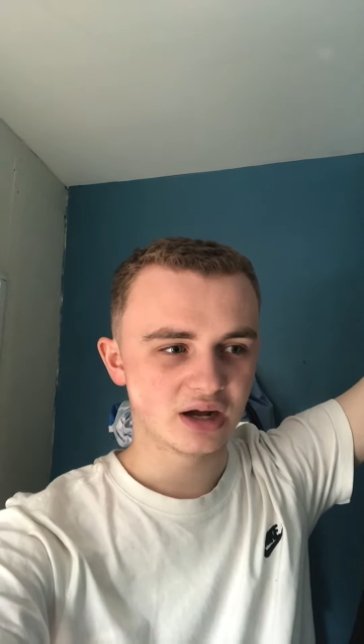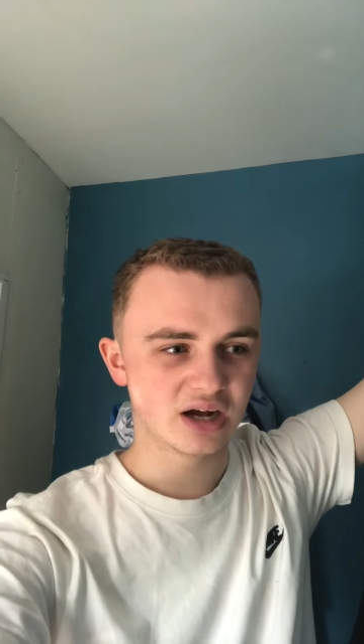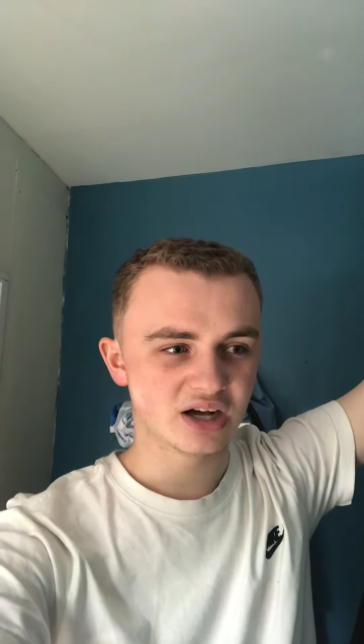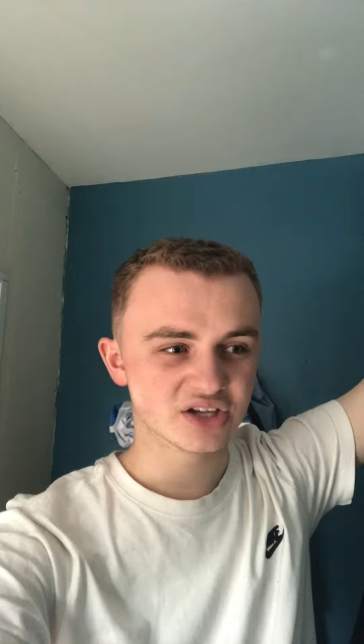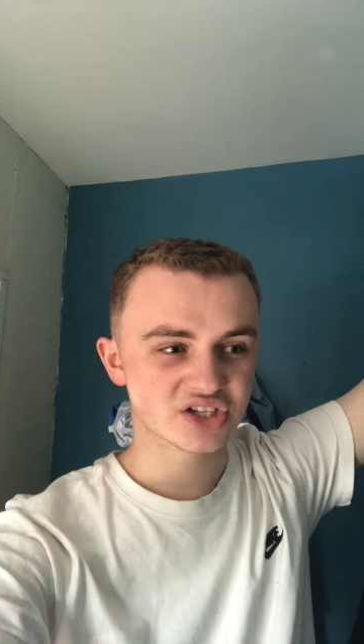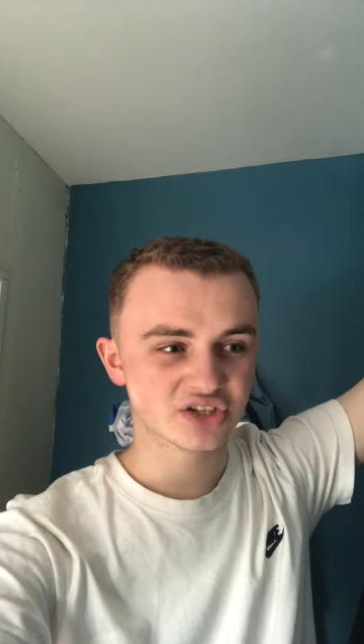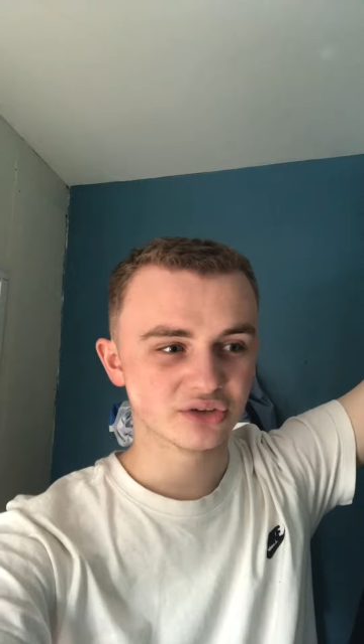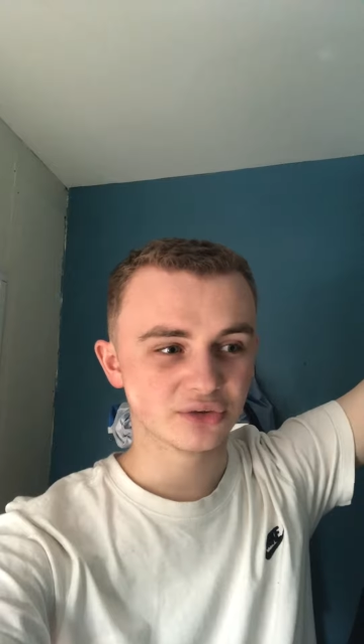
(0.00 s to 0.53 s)
I
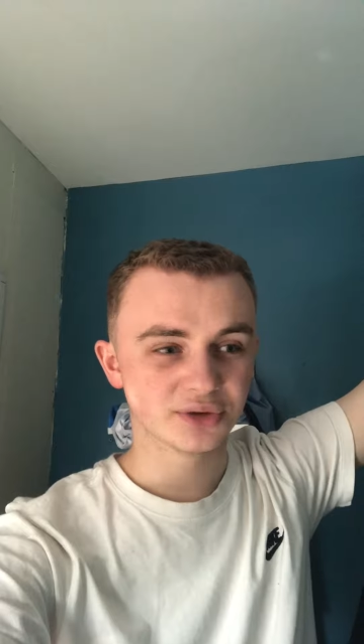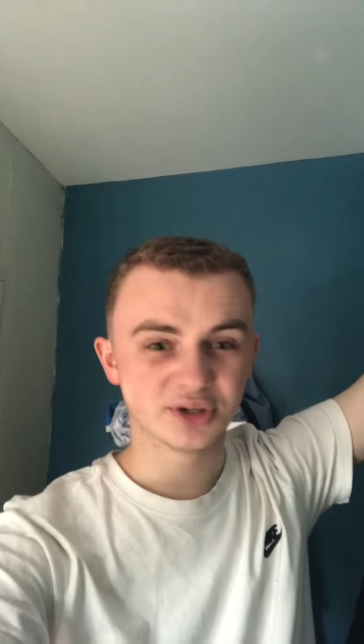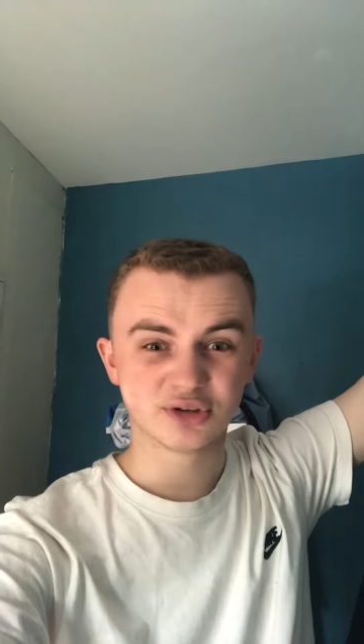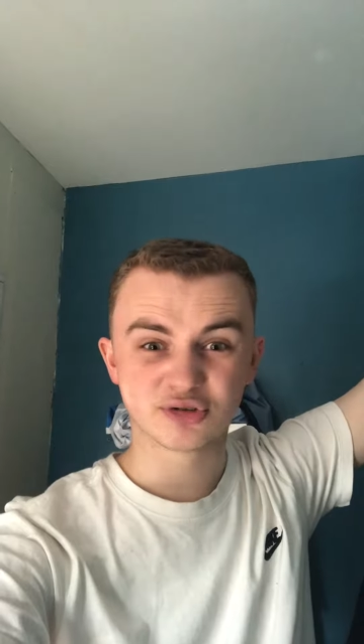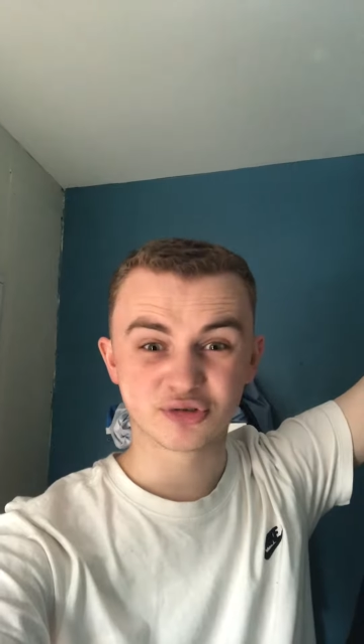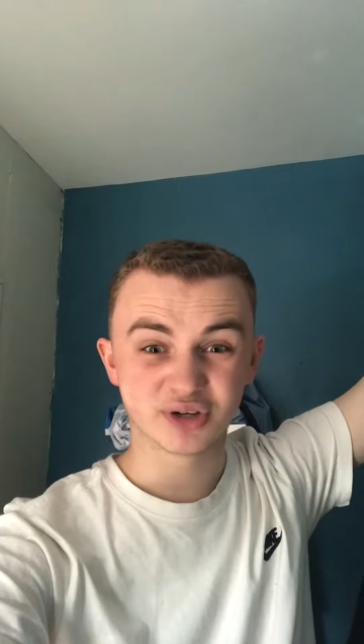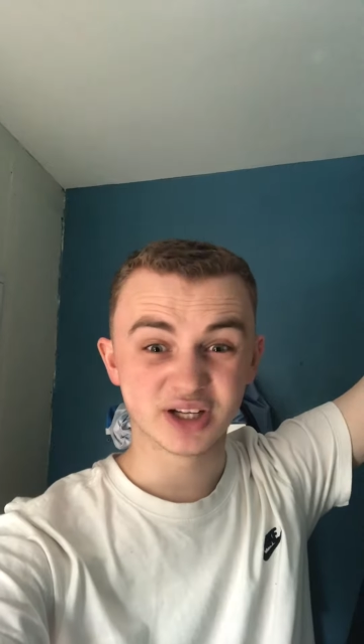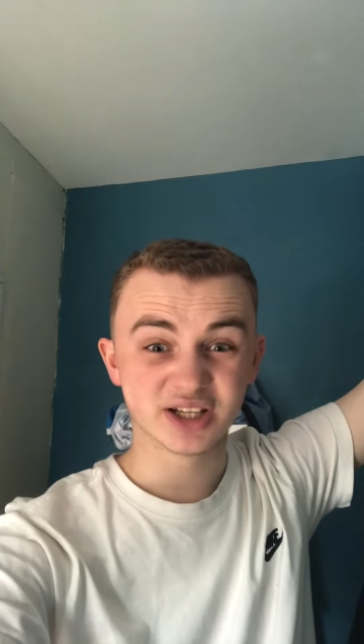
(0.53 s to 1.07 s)
still think
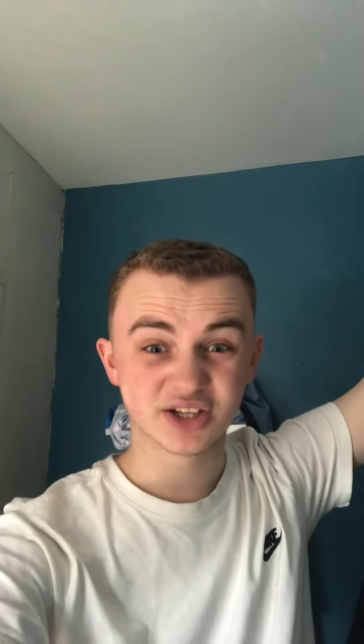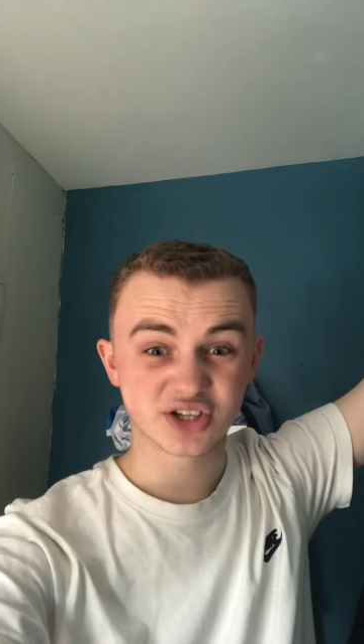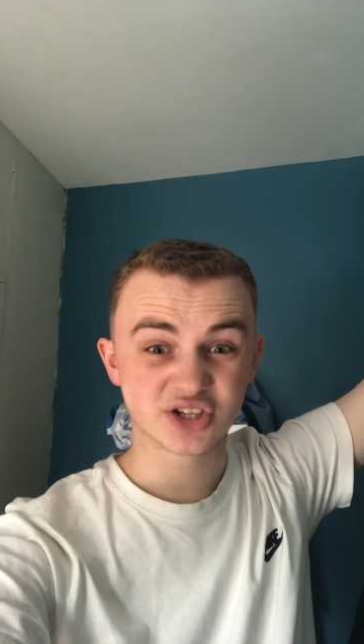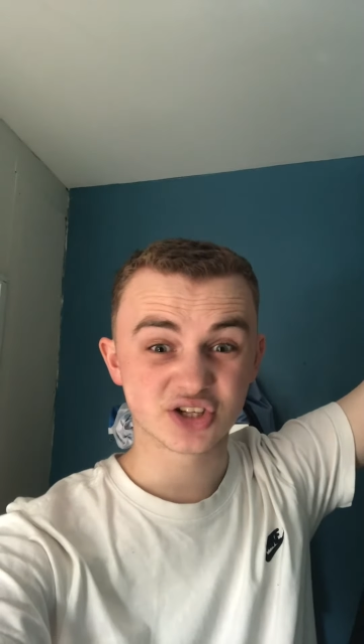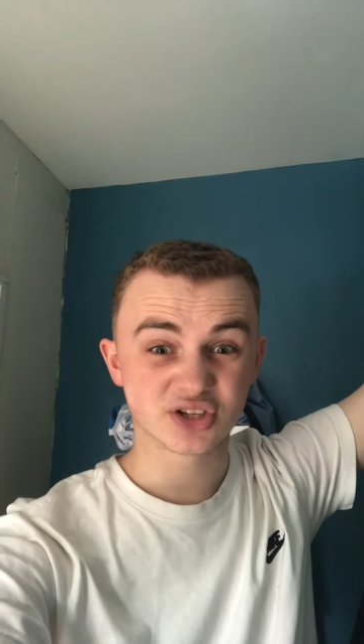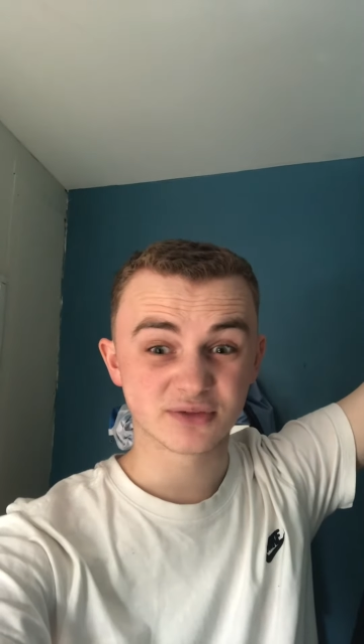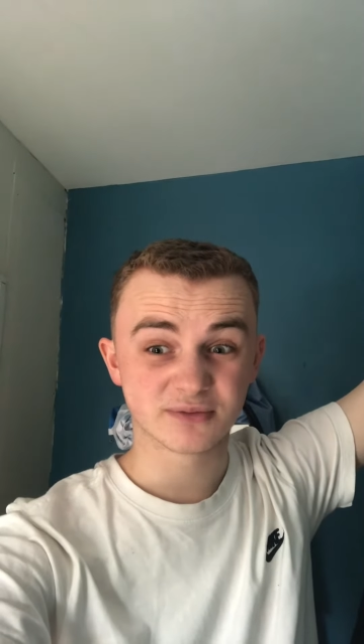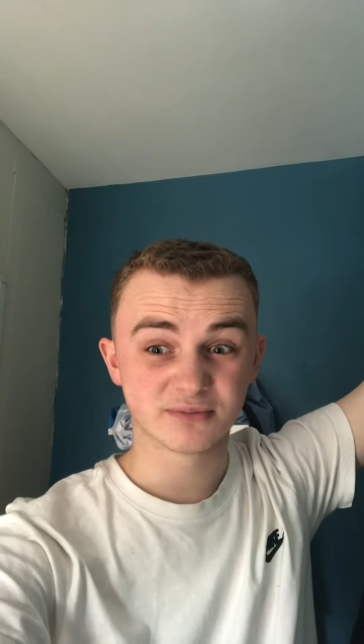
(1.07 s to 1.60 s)
Grealish
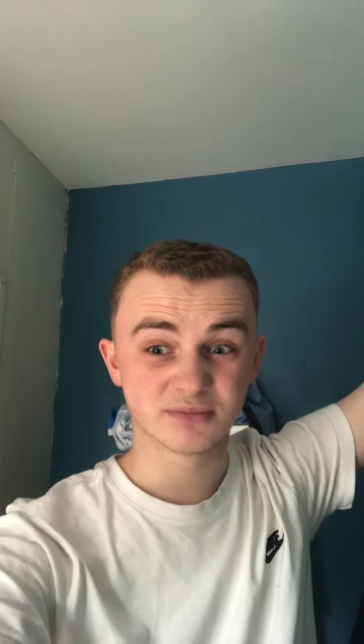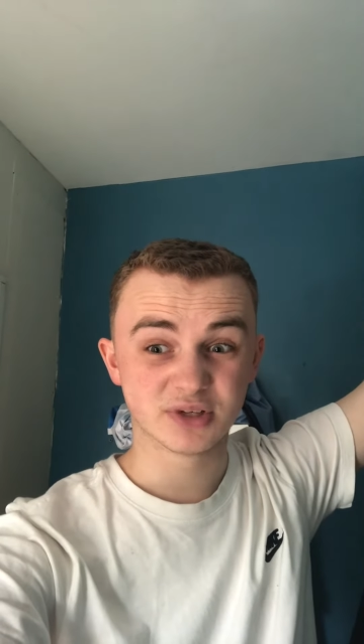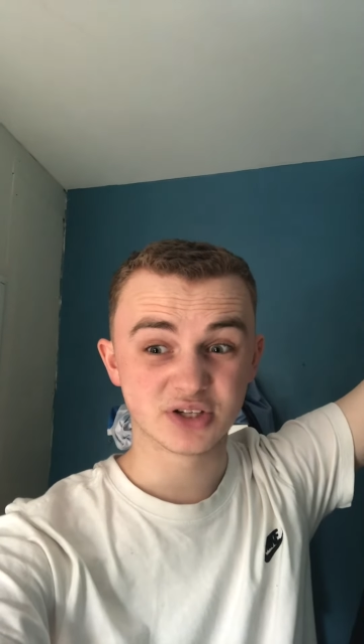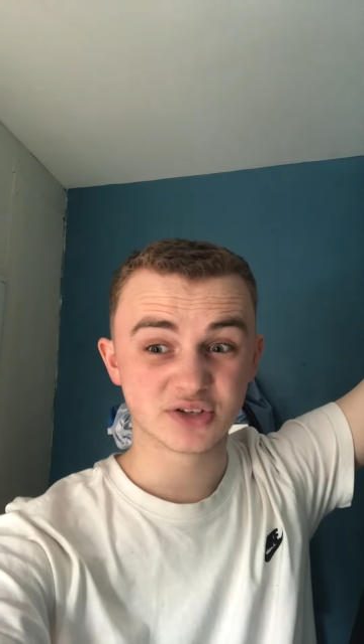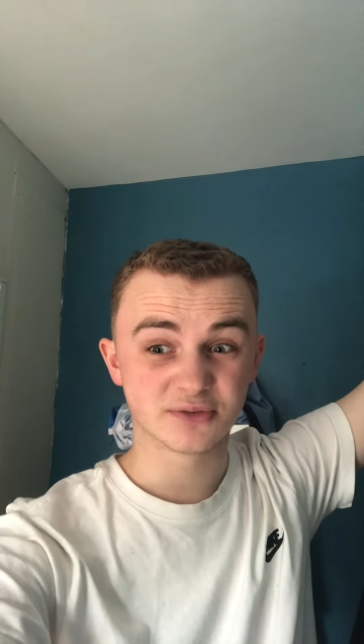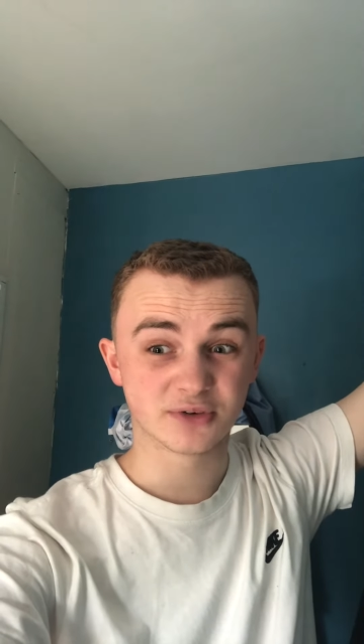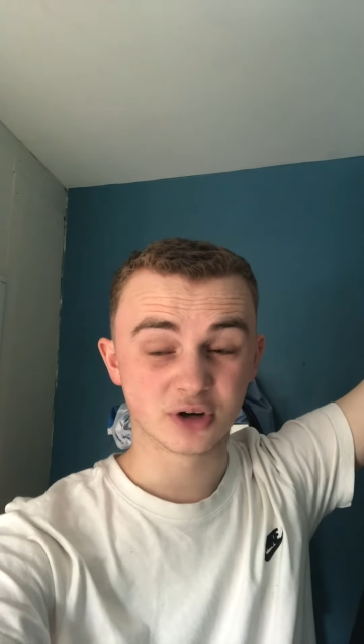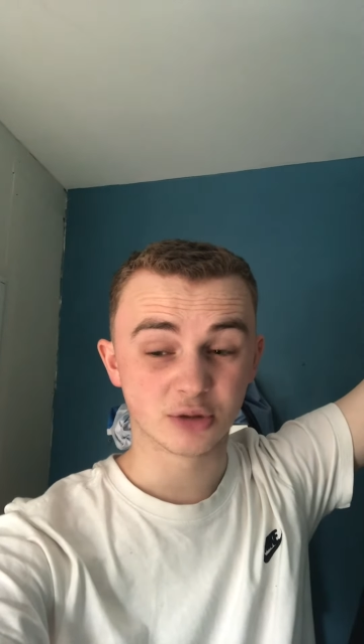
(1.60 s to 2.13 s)
is a
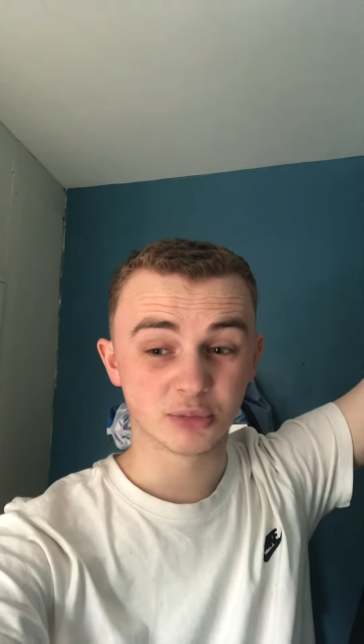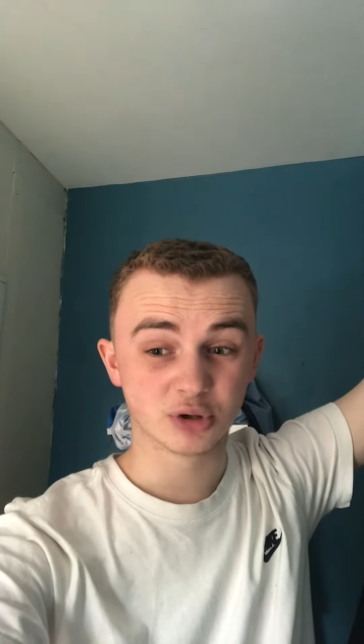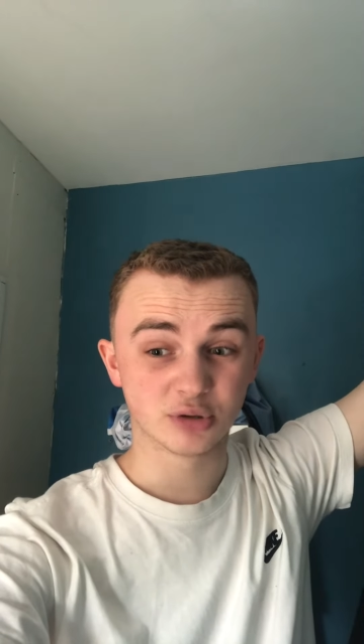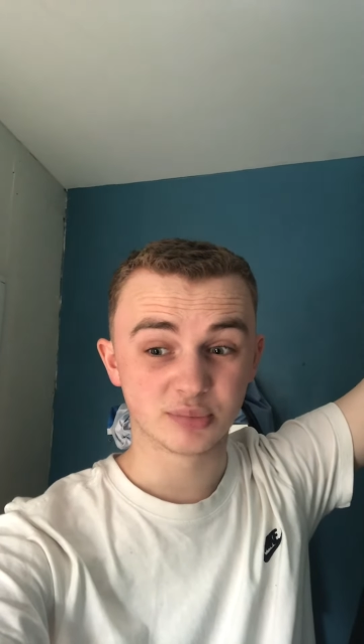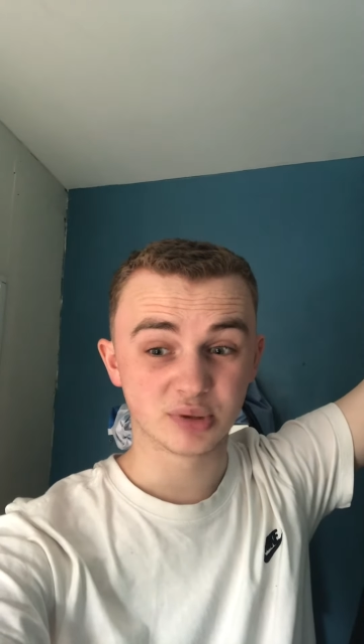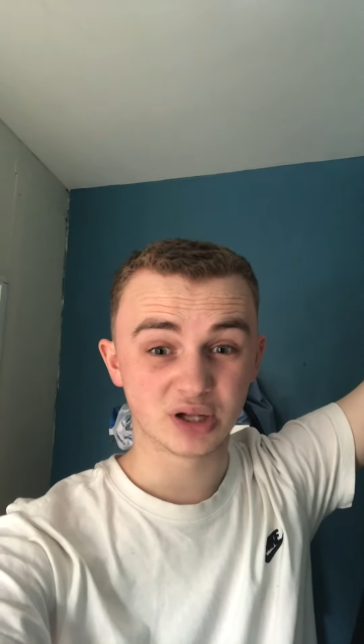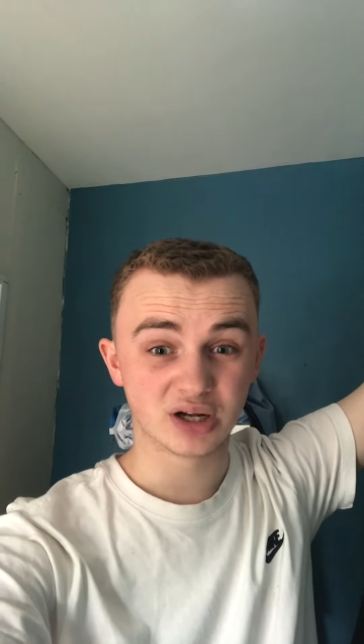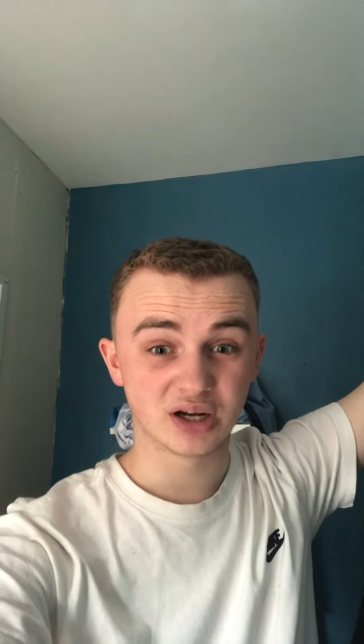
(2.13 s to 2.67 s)
is a phenomenal
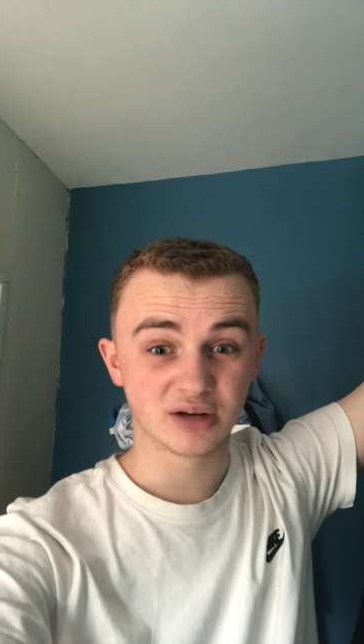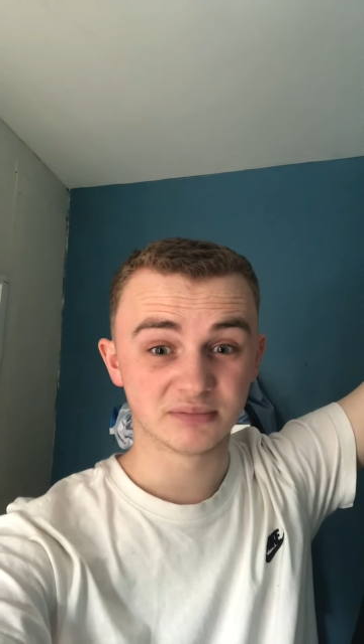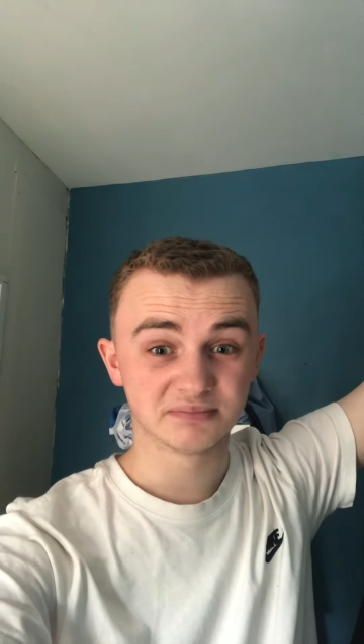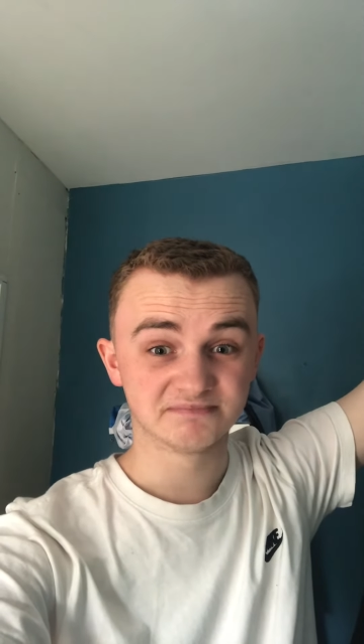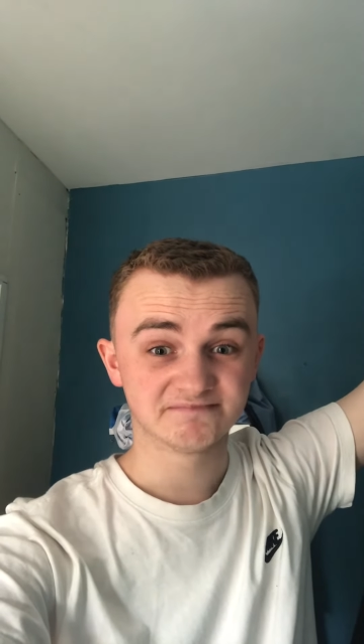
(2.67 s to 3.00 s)
player.